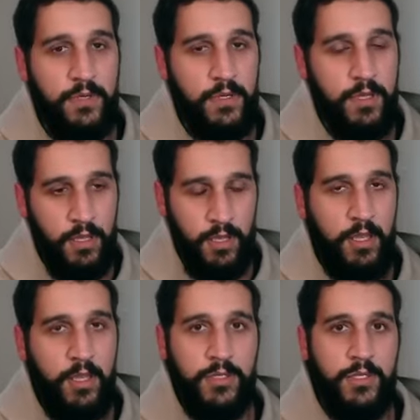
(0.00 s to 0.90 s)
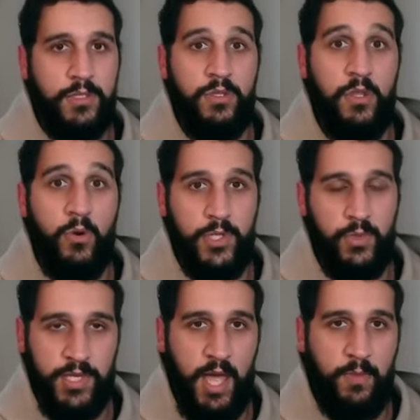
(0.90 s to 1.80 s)
but just notice
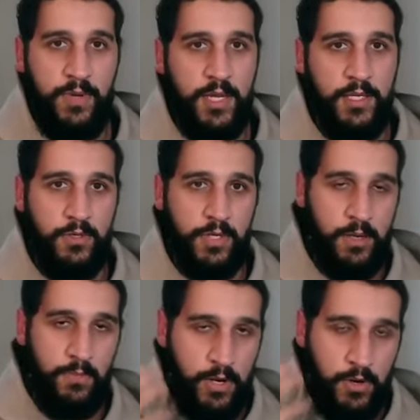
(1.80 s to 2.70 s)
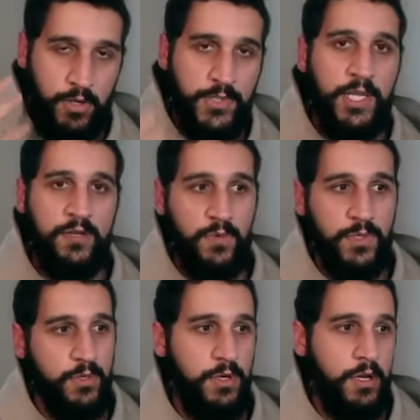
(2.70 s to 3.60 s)
what's happening and you'll get a better understanding
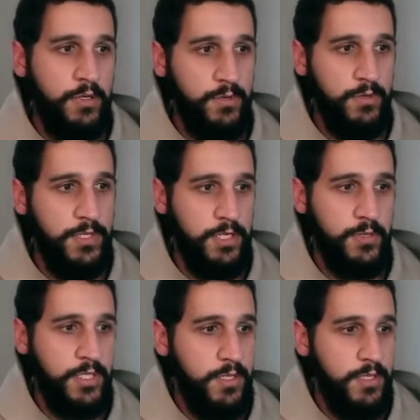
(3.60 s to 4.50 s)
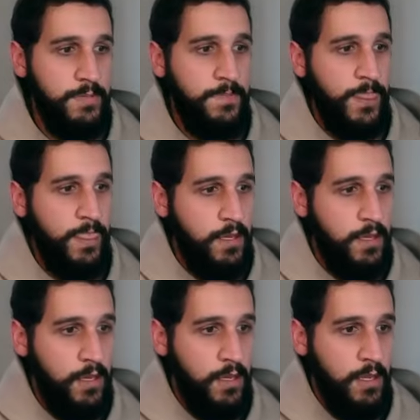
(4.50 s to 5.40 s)
what's going on with the TMJs.
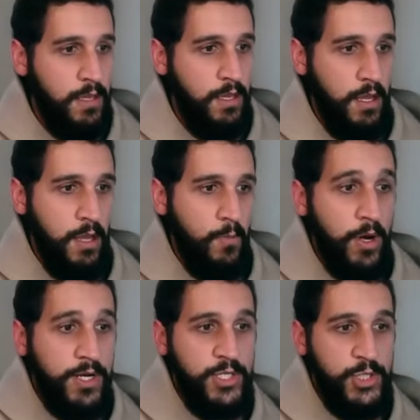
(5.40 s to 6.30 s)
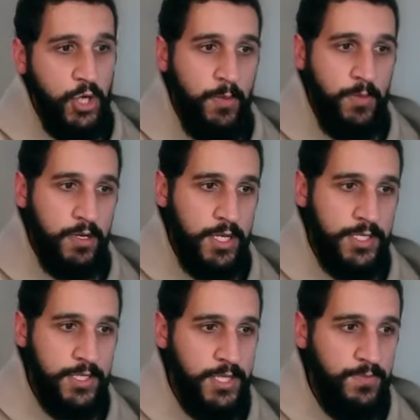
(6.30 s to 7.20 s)
Um, what is trauma?
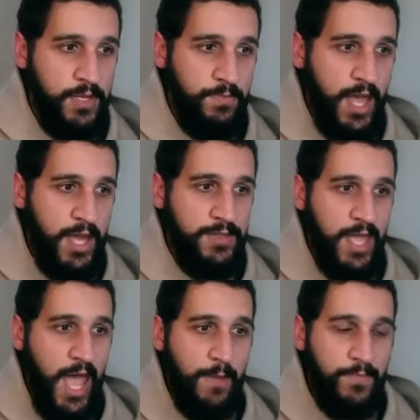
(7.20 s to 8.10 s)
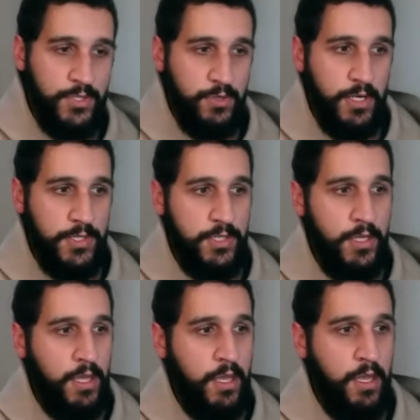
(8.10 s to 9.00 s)
Is it something bad that happened to us?
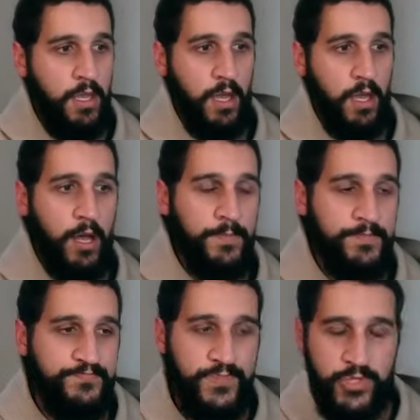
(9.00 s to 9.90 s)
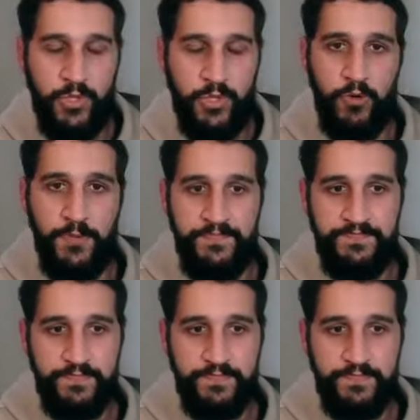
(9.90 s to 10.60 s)
Um, so